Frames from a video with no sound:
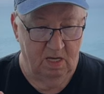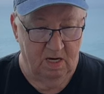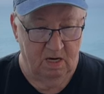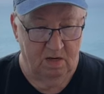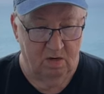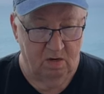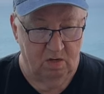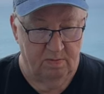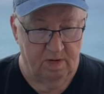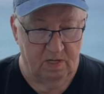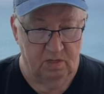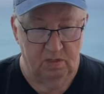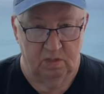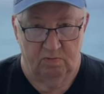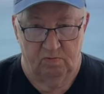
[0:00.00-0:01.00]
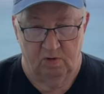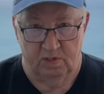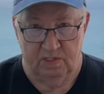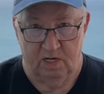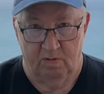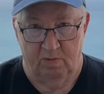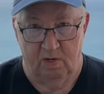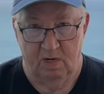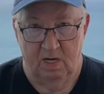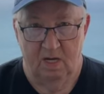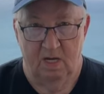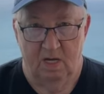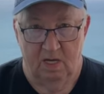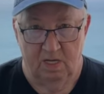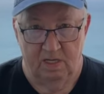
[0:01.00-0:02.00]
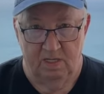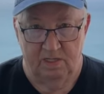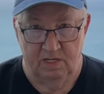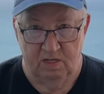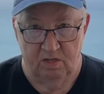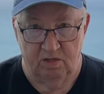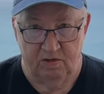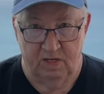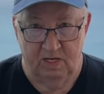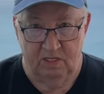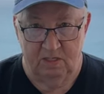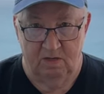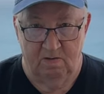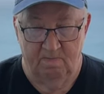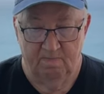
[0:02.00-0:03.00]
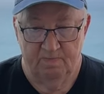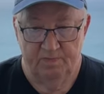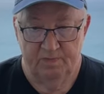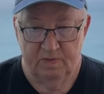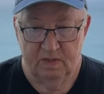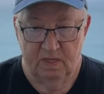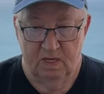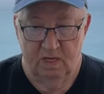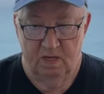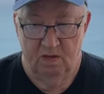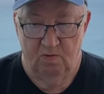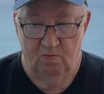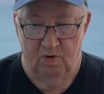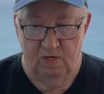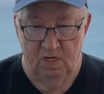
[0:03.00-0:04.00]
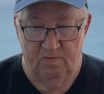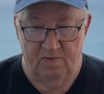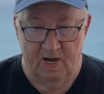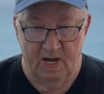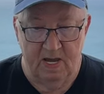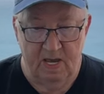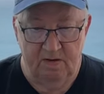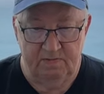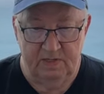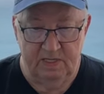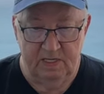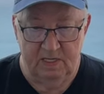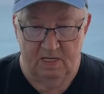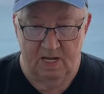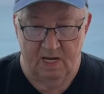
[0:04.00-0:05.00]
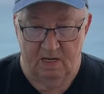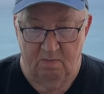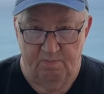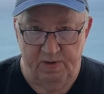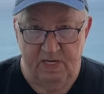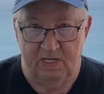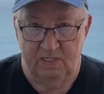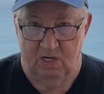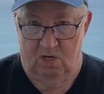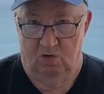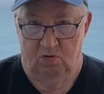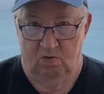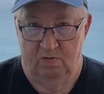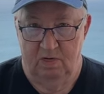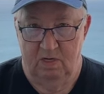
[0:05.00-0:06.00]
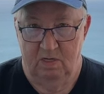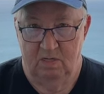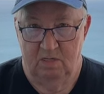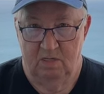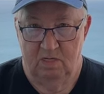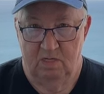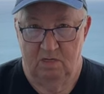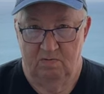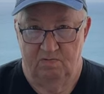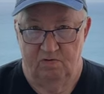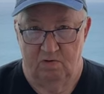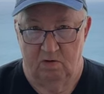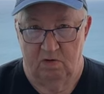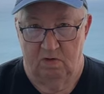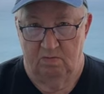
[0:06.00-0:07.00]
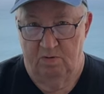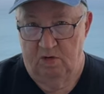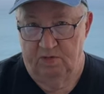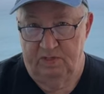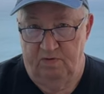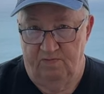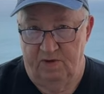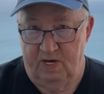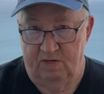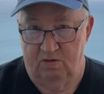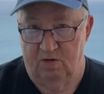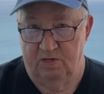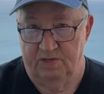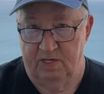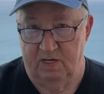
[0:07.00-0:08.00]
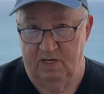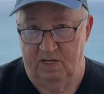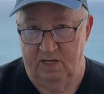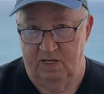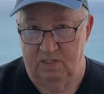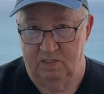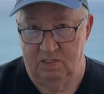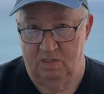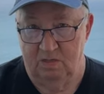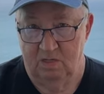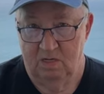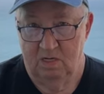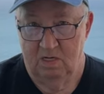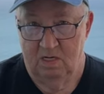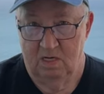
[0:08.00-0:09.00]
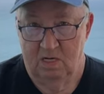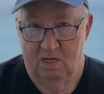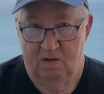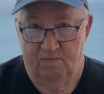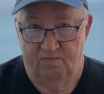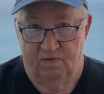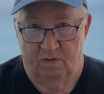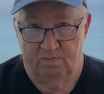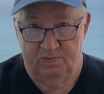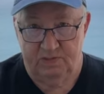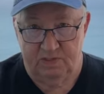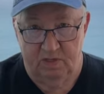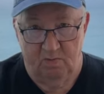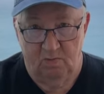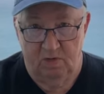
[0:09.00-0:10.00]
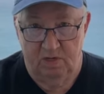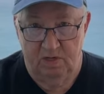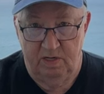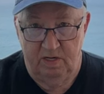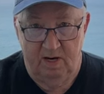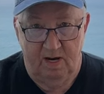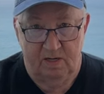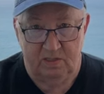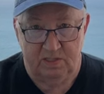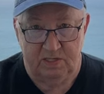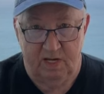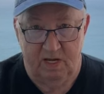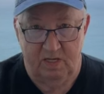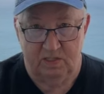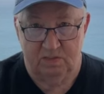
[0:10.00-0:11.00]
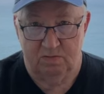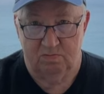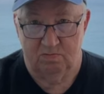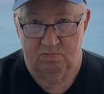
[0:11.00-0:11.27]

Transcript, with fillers: and I call my Google Voice number. And the other thing, too, whenever I have to get like a PIN code for multi factor authentication from somewhere in the United States,